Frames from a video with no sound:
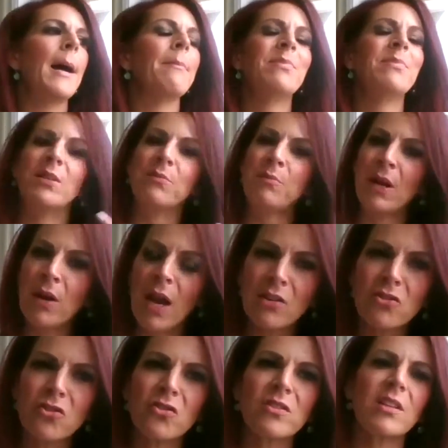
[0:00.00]
Did my
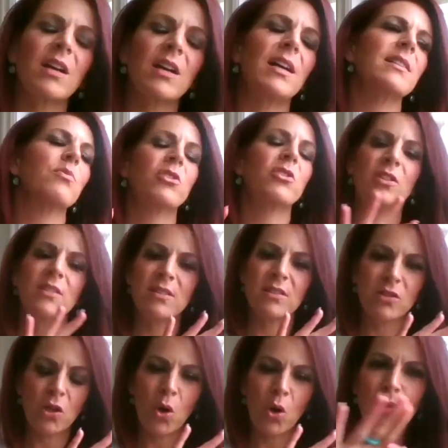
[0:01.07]
exercise, which is
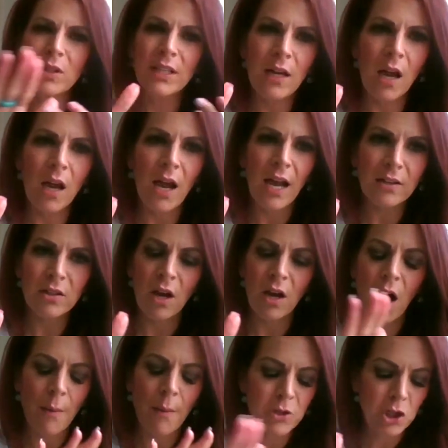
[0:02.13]
totally
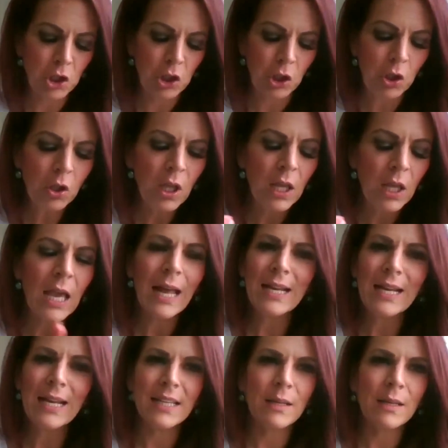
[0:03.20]
optional. And I
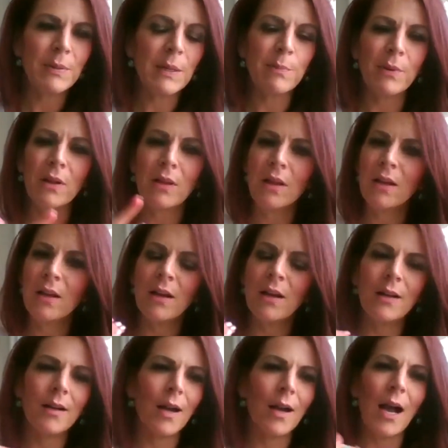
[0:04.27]
say to people,
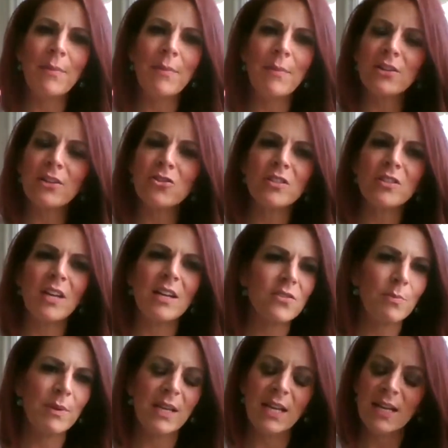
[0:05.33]
I'm an exerciser
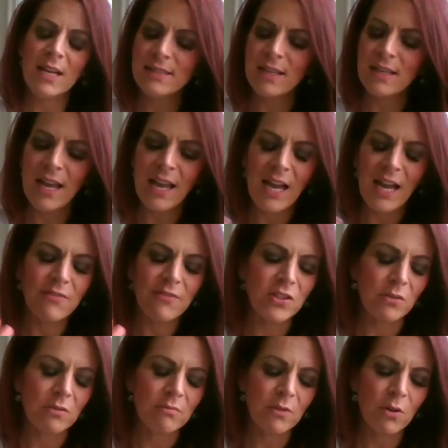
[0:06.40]
because I have
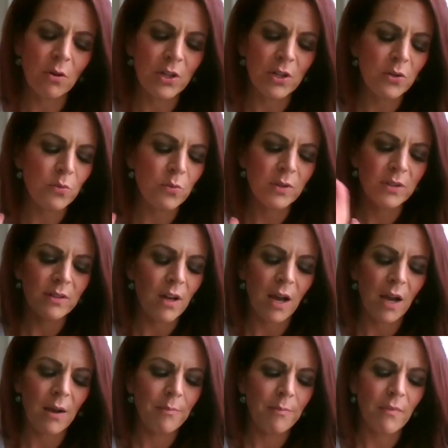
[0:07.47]
to, or
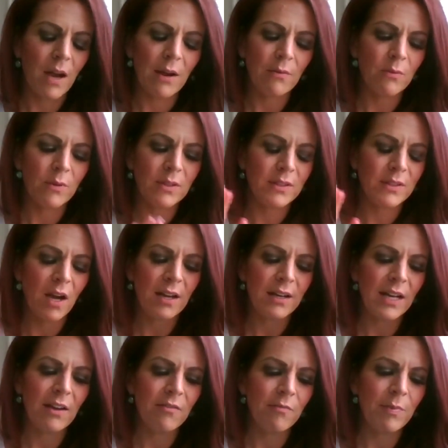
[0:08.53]
I would not
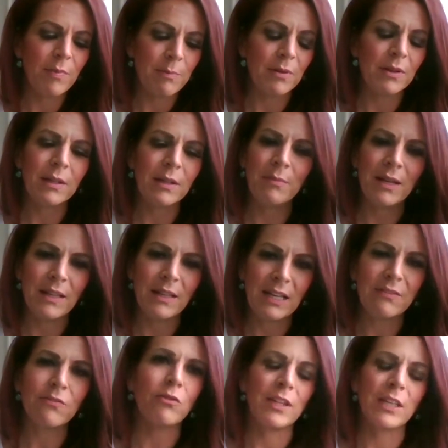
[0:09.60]
have people in my life,
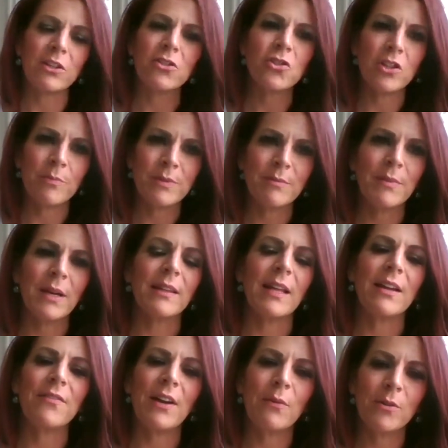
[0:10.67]
relationships in my
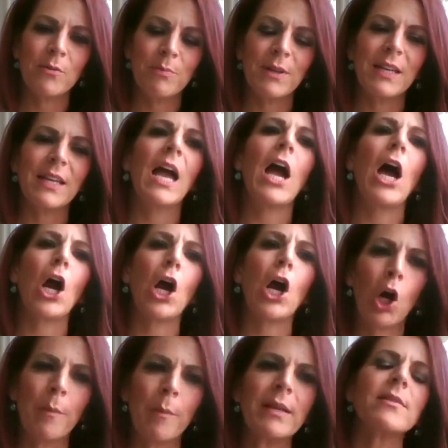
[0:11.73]
life. I would be a
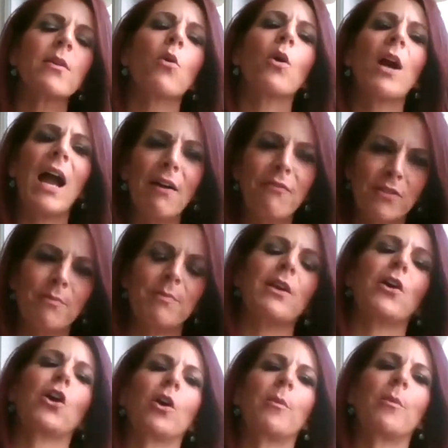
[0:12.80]
hermit or have to be
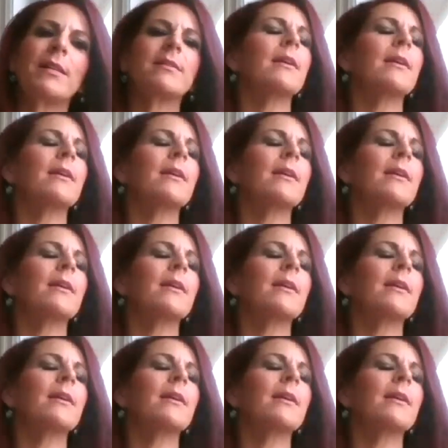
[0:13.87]
a hermit.